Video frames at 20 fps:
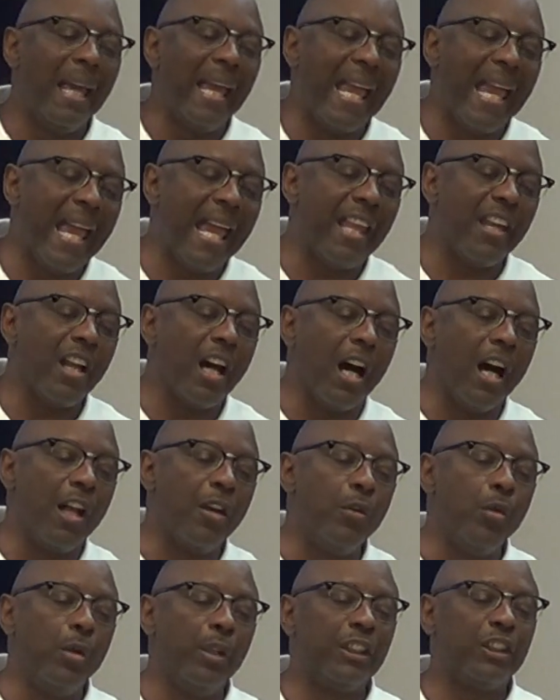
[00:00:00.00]
and
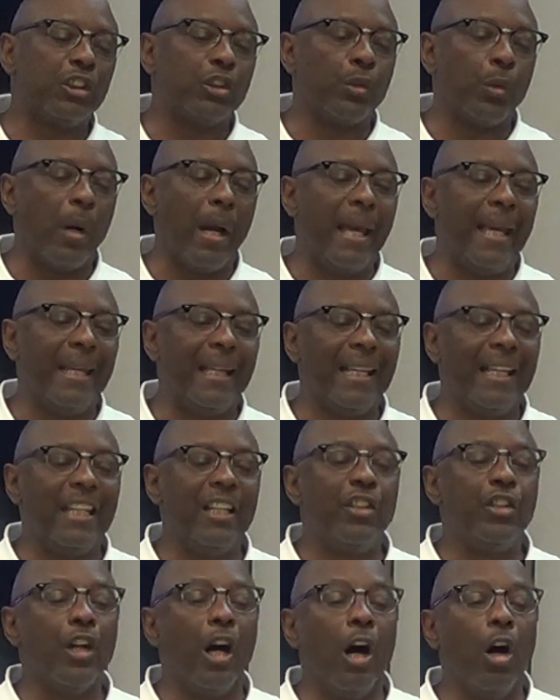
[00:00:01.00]
unrestrained
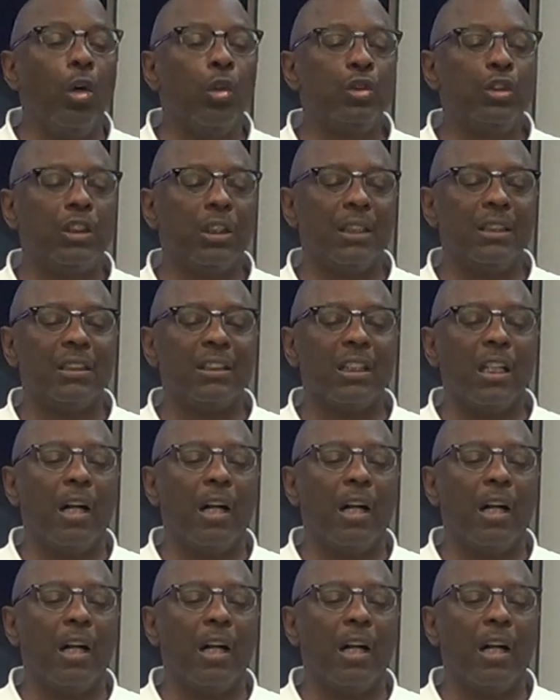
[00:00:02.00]
indulgence